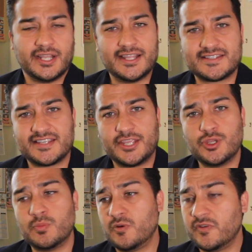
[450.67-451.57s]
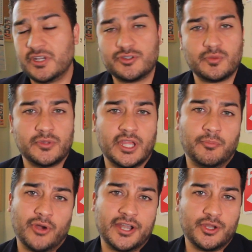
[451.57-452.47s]
Let's say you're moving into a
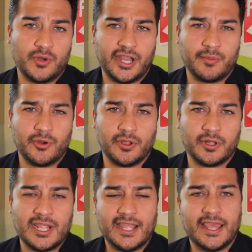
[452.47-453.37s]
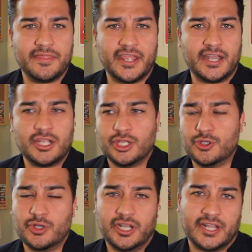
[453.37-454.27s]
brand new neighborhood and then
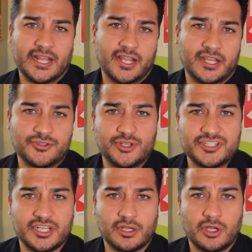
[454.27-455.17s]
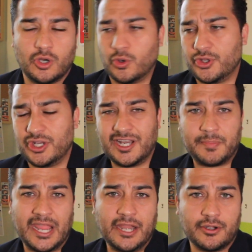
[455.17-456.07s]
you need an electrician or you need a
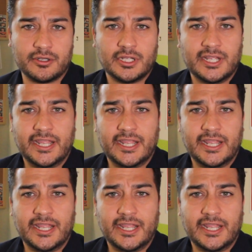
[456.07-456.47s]
painter,